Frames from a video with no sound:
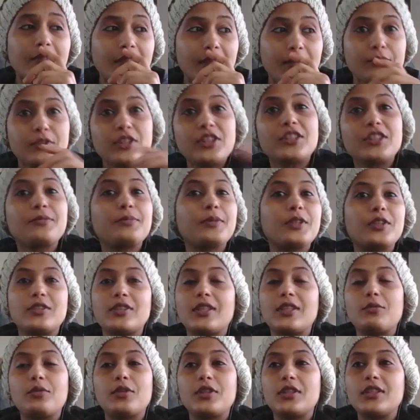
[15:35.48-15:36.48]
just because I
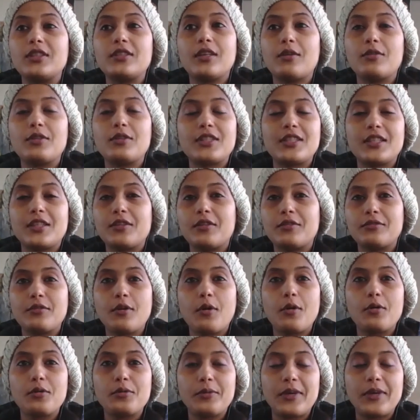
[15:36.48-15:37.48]
was sick of
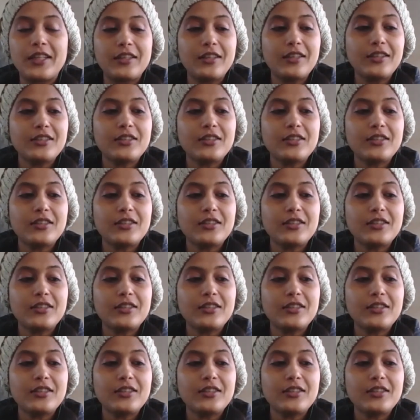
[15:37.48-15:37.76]
cold weather.